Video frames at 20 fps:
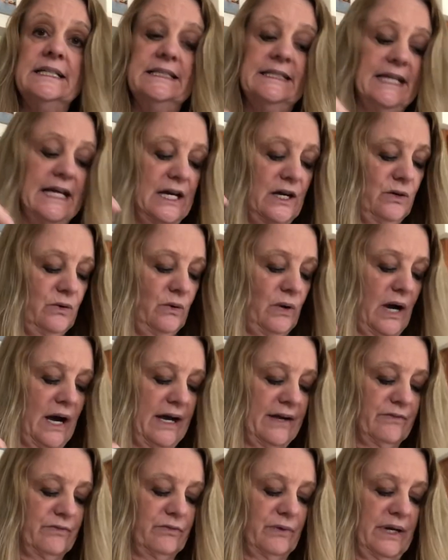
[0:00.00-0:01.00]
Now,
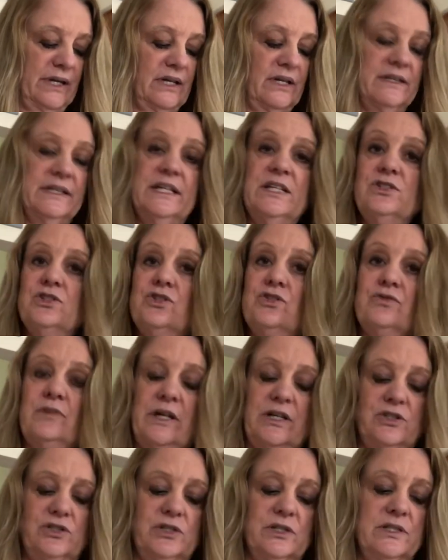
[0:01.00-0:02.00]
I've read on the
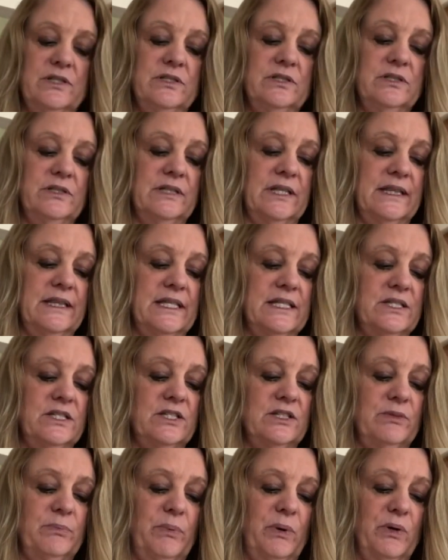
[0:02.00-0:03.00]
instructions that this is
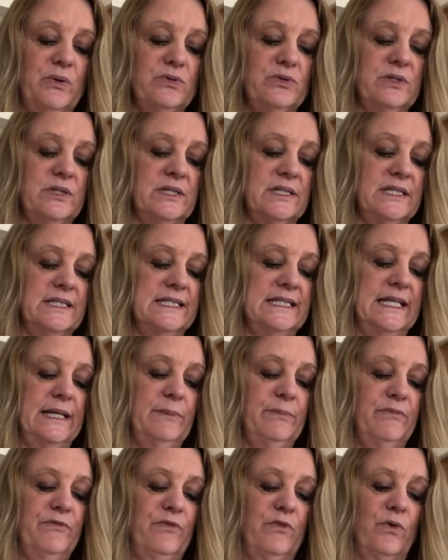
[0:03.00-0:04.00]
supposed to
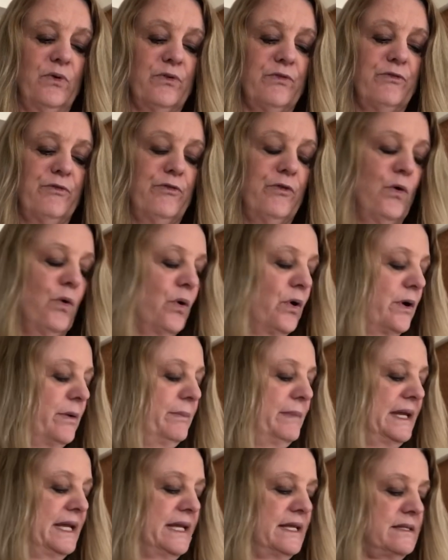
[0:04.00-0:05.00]
steep for 4
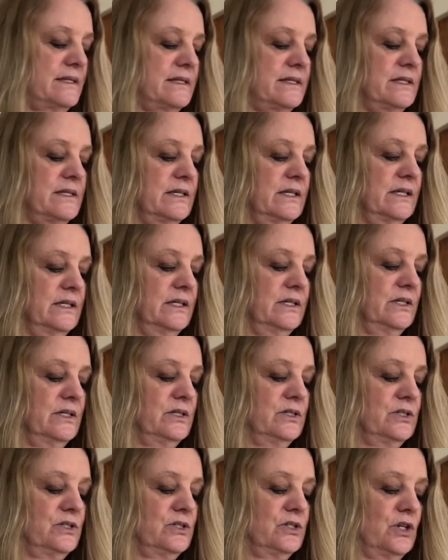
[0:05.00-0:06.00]
minutes.
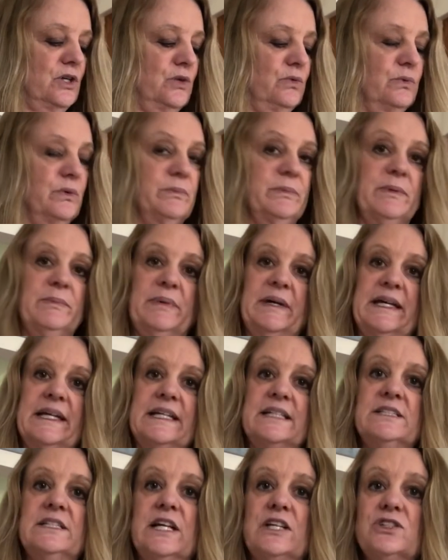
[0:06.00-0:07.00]
So we'll be paying
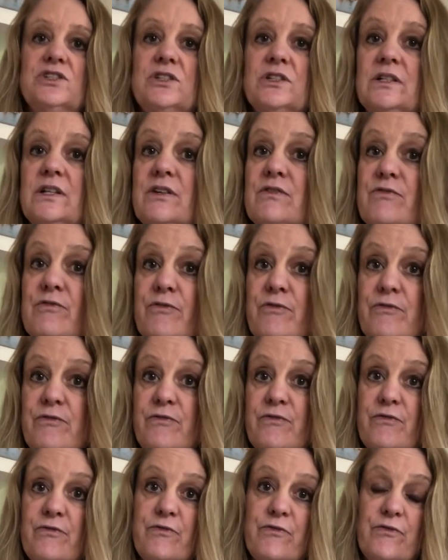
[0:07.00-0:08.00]
attention. In
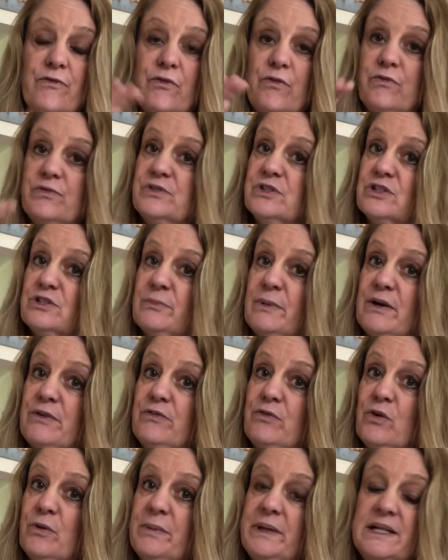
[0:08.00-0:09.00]
just about
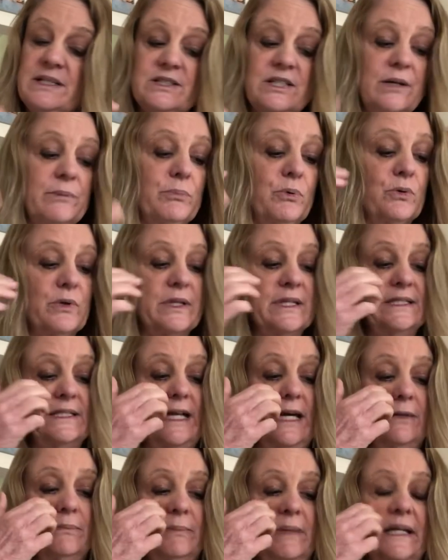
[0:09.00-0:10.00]
4 minutes, I'll pour this
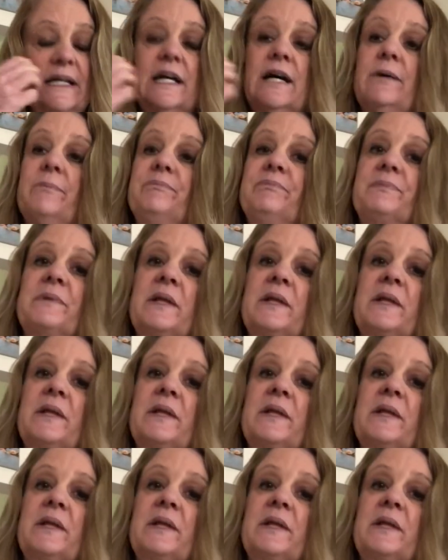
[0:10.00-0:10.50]
out in my cup.